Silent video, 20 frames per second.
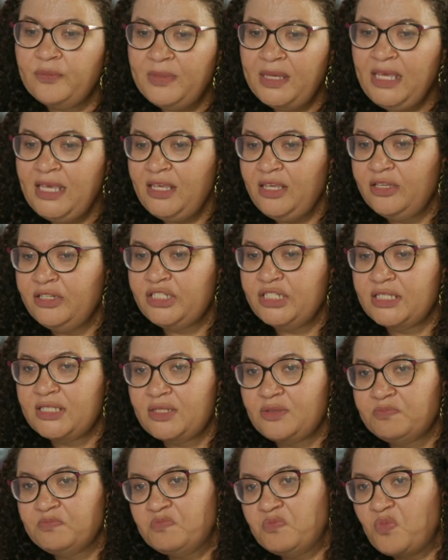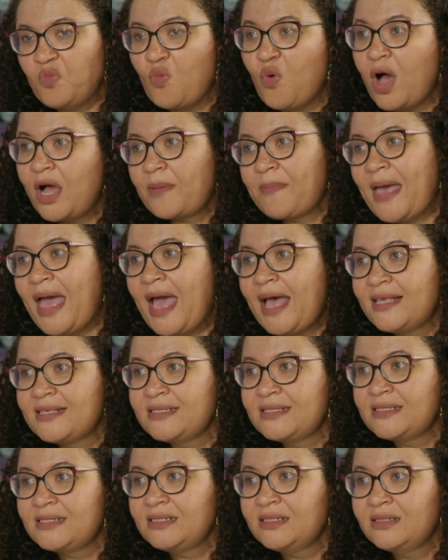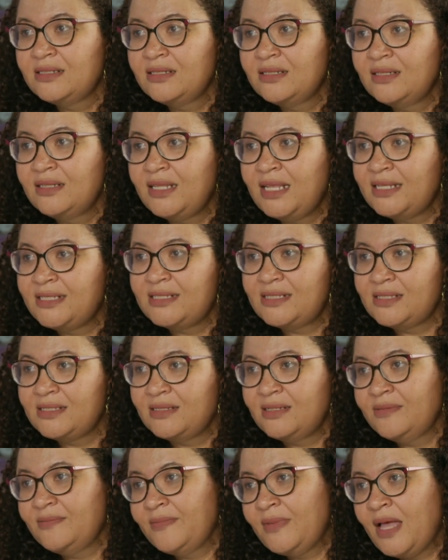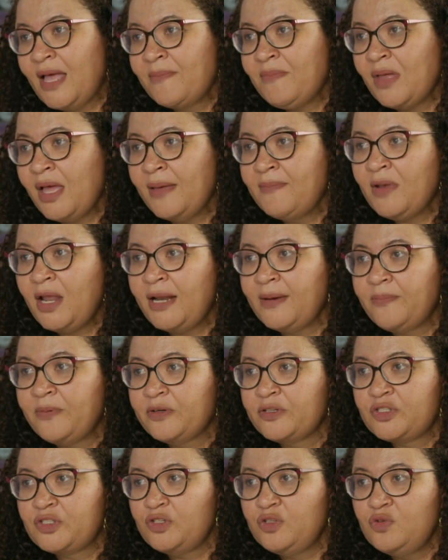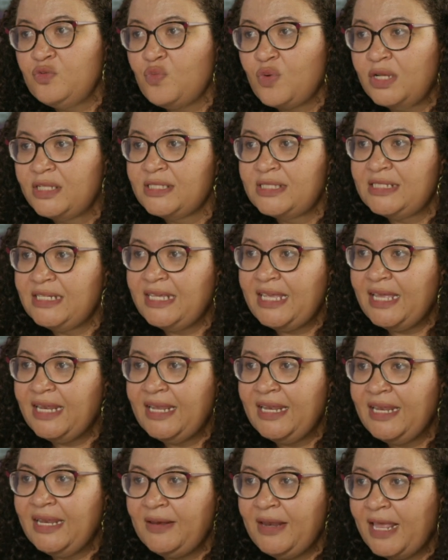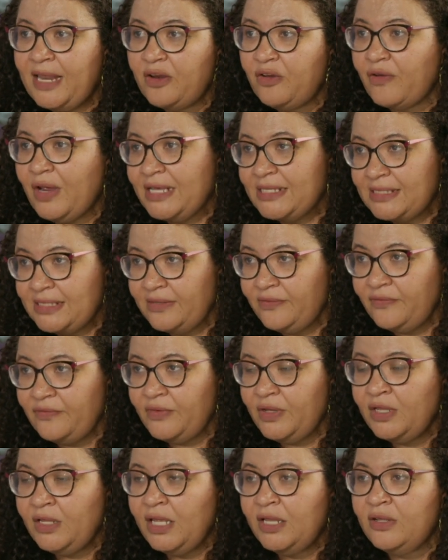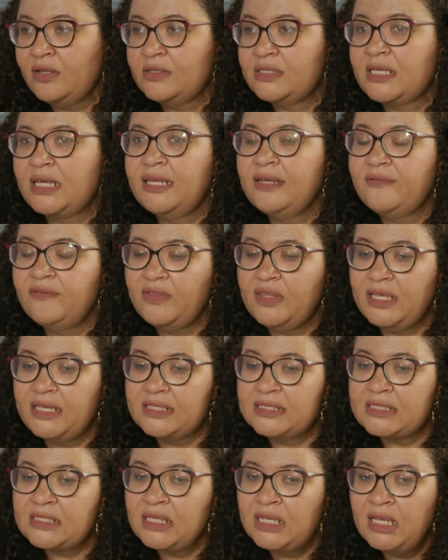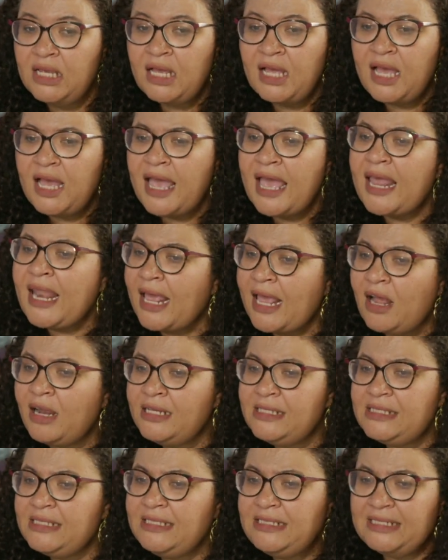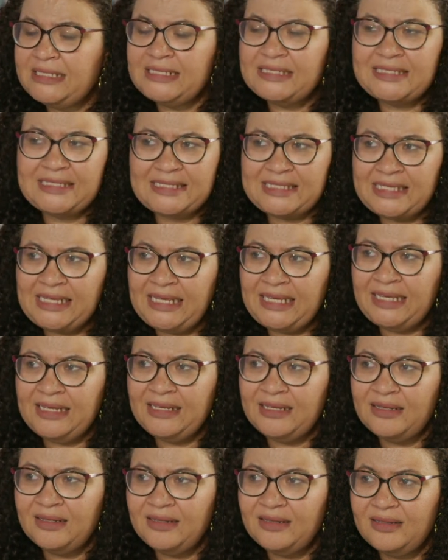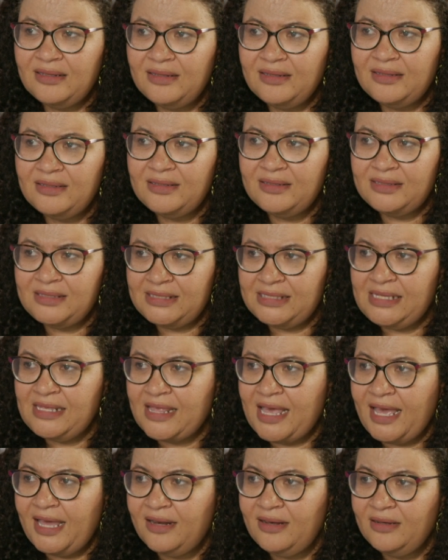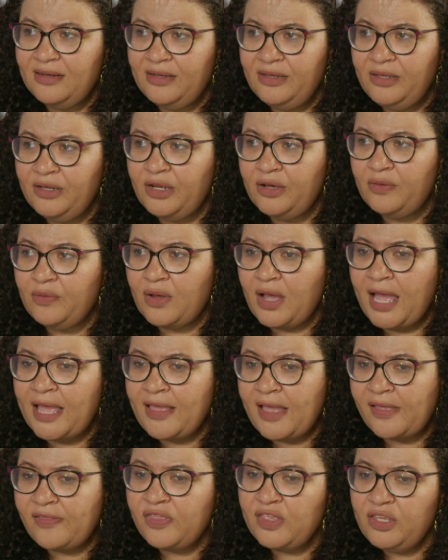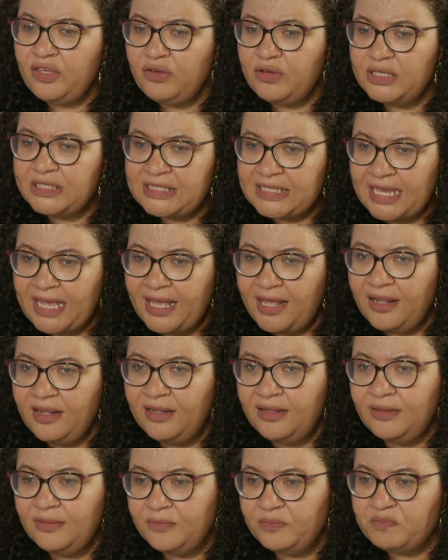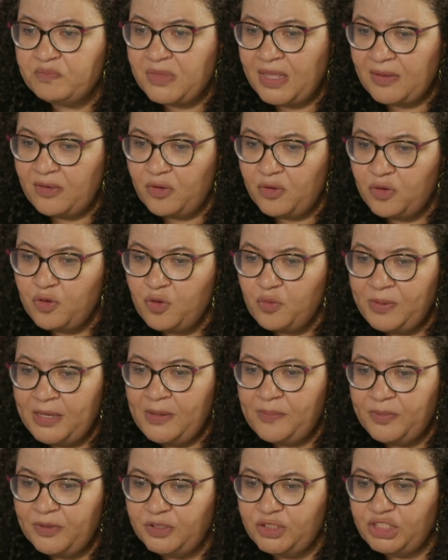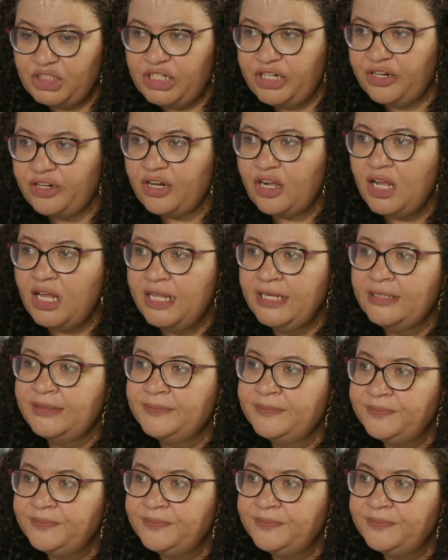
you just walk past. I'm not a person who wants to get in and get aggressive and those kind of things. And I honestly didn't see that. I think you could tell that who people cheered on